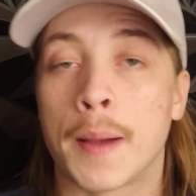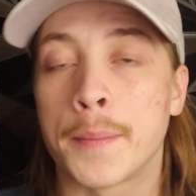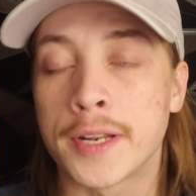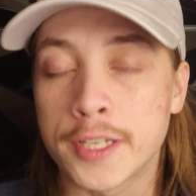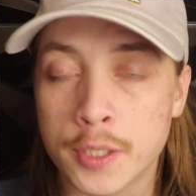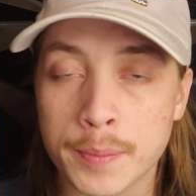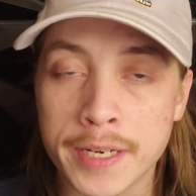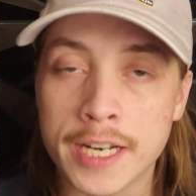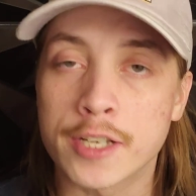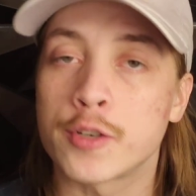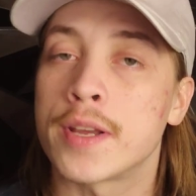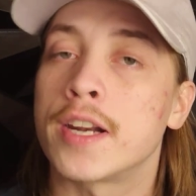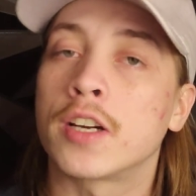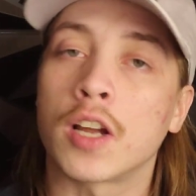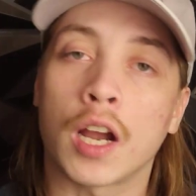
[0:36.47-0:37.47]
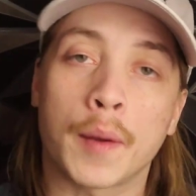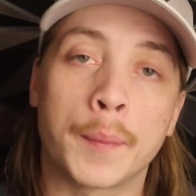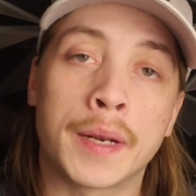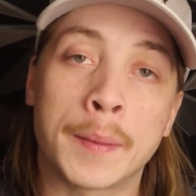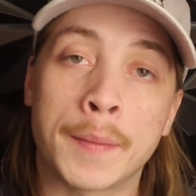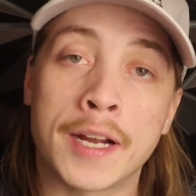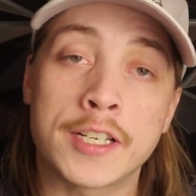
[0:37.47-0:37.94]
I'm an intermediate trader
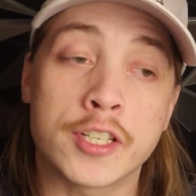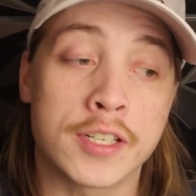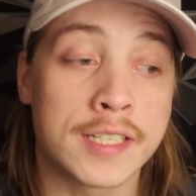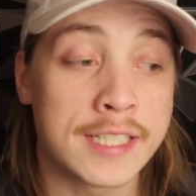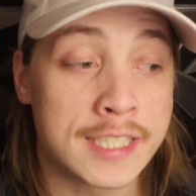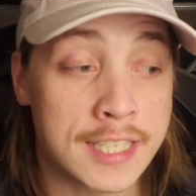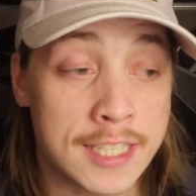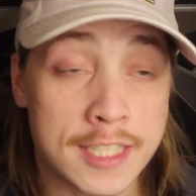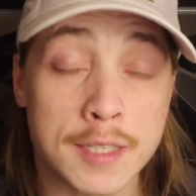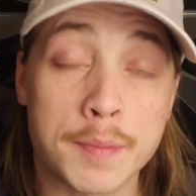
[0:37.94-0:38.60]
documenting my journey since